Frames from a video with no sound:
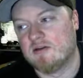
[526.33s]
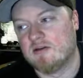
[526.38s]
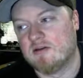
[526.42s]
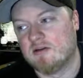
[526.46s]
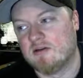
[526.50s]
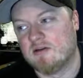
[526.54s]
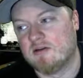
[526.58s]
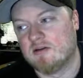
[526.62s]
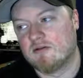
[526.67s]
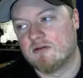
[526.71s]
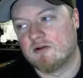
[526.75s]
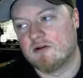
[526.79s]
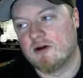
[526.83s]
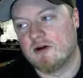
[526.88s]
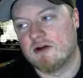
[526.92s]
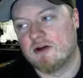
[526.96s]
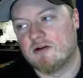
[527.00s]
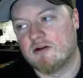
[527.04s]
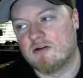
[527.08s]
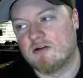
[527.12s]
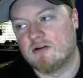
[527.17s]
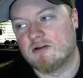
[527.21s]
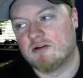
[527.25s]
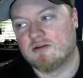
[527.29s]
right here.
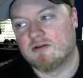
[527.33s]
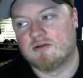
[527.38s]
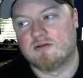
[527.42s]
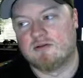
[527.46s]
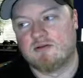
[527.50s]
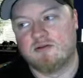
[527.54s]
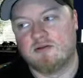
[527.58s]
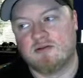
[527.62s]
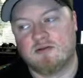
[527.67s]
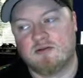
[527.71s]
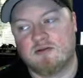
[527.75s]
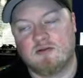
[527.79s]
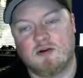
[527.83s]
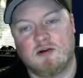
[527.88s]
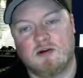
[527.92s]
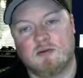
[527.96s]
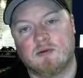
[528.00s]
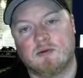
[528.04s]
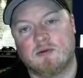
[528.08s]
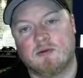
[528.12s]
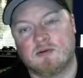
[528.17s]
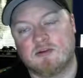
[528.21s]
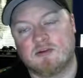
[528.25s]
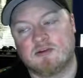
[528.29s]
This variable,
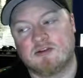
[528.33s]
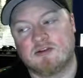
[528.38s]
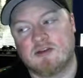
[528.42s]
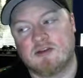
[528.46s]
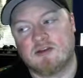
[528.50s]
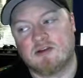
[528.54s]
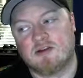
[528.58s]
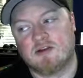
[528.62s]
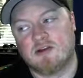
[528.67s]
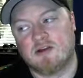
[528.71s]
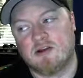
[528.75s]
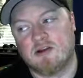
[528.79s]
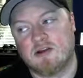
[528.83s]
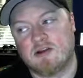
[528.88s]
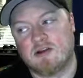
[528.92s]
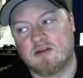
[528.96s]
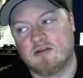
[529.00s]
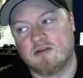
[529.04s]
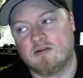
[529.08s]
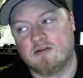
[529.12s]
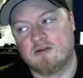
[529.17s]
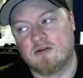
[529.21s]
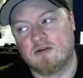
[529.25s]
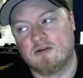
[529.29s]
it'll set this length
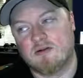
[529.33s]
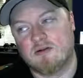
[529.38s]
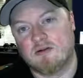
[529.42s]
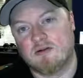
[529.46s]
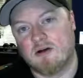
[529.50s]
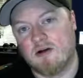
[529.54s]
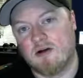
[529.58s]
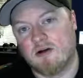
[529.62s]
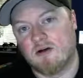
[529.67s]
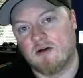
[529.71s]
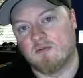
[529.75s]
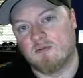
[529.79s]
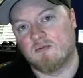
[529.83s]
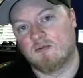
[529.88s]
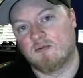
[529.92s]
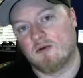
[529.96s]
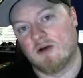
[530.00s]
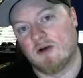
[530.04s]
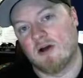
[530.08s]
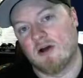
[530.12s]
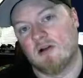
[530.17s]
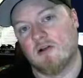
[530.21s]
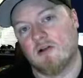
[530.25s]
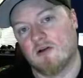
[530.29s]
for how
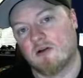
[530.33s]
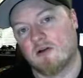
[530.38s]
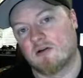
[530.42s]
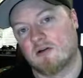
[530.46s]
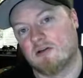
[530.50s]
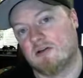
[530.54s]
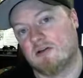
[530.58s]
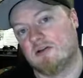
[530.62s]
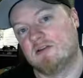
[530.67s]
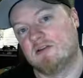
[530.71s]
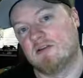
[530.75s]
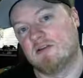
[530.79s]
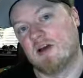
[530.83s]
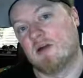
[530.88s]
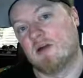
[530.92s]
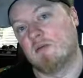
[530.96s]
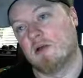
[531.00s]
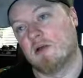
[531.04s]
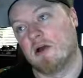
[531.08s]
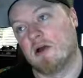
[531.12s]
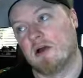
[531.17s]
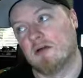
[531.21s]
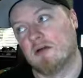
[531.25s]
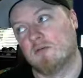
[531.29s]
long the
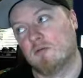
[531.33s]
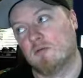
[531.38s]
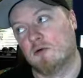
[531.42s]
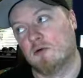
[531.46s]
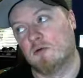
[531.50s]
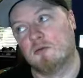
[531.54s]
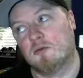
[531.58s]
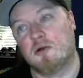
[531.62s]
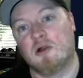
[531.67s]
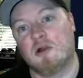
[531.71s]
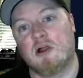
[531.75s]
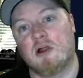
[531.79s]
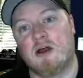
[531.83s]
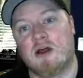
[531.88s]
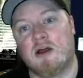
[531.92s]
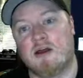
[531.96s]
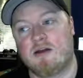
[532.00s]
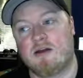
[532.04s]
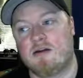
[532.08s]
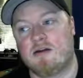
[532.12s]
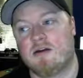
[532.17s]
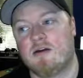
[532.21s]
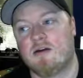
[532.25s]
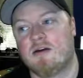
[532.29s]
timeline will play.
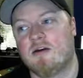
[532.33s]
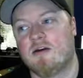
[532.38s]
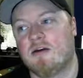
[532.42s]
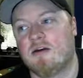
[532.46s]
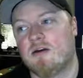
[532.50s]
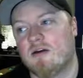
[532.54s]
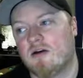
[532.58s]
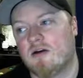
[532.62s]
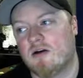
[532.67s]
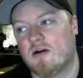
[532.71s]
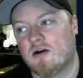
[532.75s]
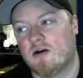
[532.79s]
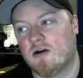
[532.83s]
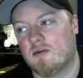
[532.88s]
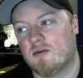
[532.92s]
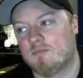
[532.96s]
And